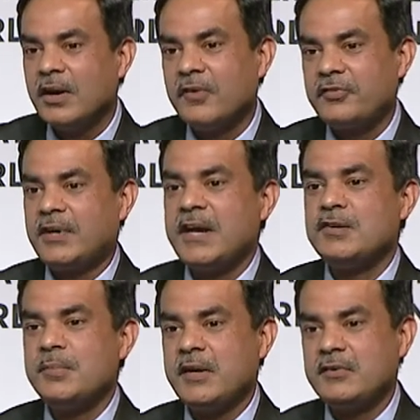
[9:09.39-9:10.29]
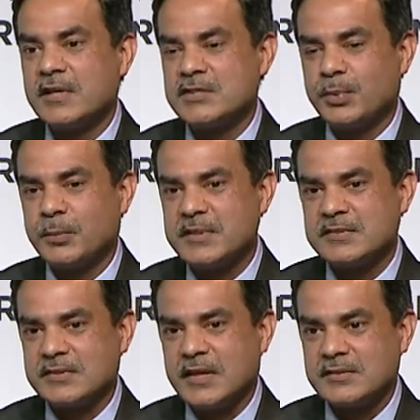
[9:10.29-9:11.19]
of trying to make transport
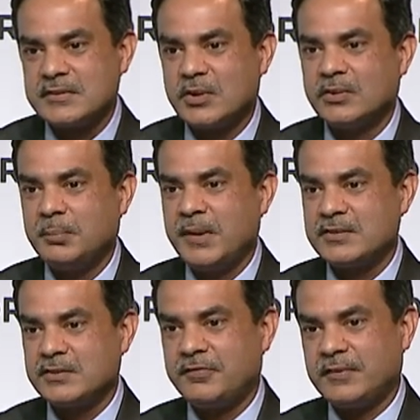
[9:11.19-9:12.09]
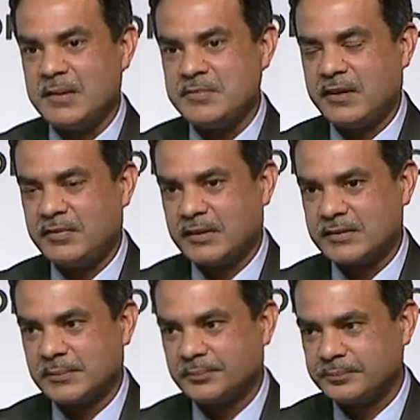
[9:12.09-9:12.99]
business cases on the basis of time savings.